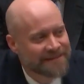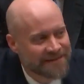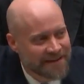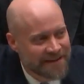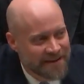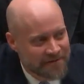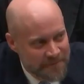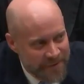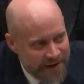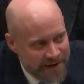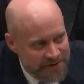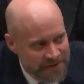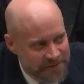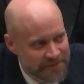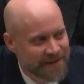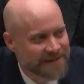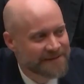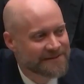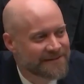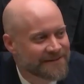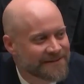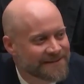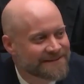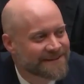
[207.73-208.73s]
The FBI
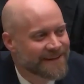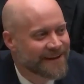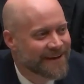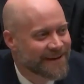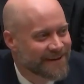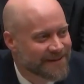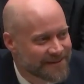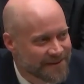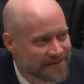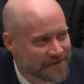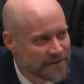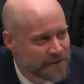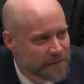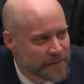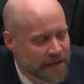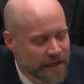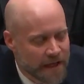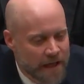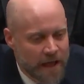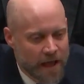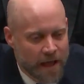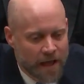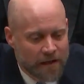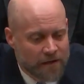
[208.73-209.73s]
director is a higher level than me.